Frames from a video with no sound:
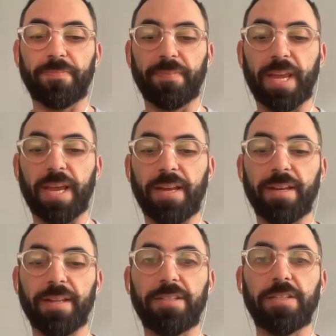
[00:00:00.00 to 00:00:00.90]
And
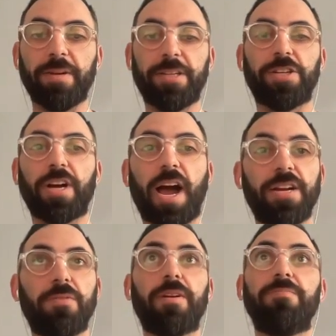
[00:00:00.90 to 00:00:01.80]
let's just make sure I know
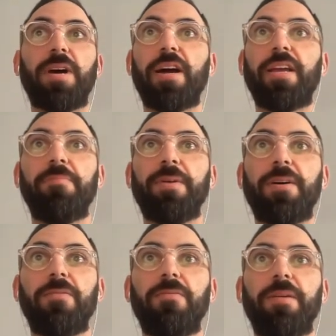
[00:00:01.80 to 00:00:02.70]
what I'm talking
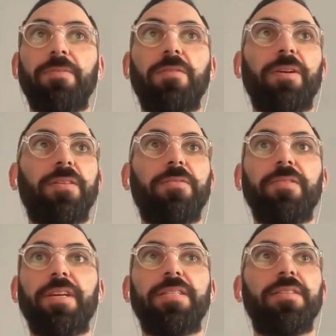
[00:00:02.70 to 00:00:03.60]
about when I'm going through
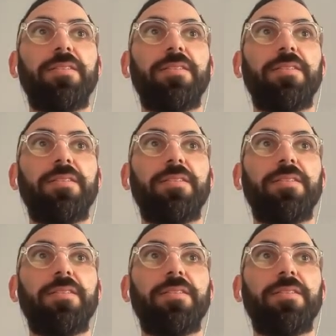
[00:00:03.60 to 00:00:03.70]
this,